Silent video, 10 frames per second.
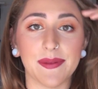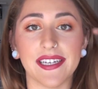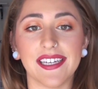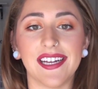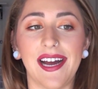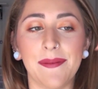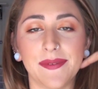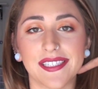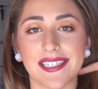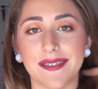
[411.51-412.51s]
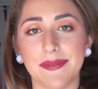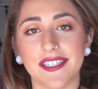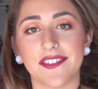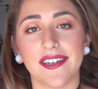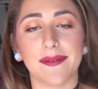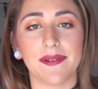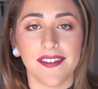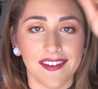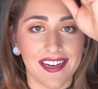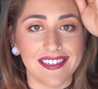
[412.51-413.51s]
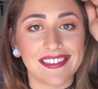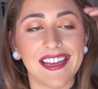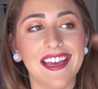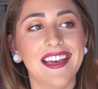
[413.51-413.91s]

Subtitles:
but I'm just gonna be straight up with you guys.